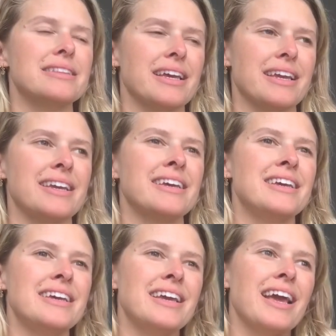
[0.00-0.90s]
Like,
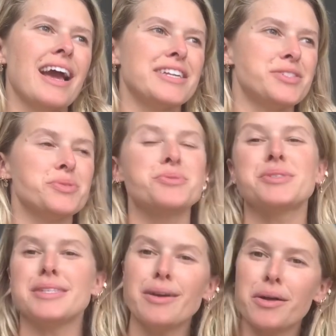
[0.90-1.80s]
I do
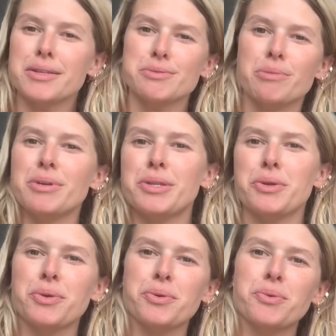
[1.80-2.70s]
see all these women
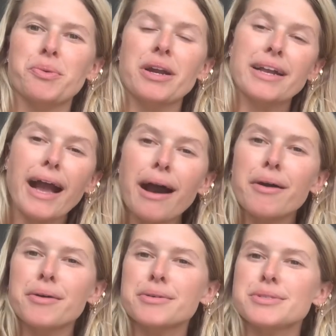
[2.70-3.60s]
who work
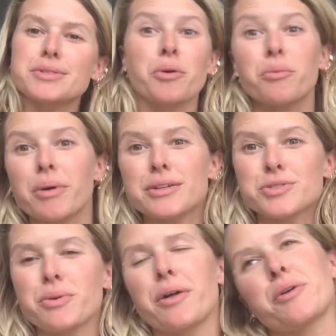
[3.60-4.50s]
out so
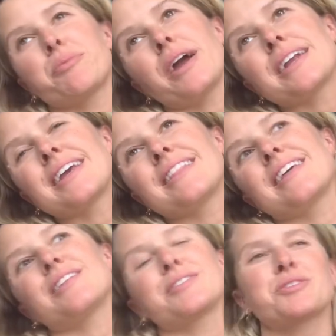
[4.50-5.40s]
much while they're pregnant and
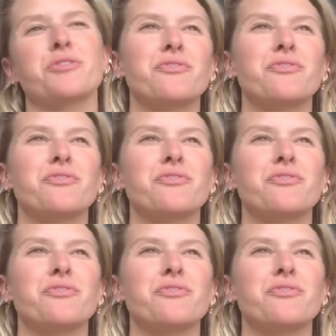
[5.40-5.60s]
they look so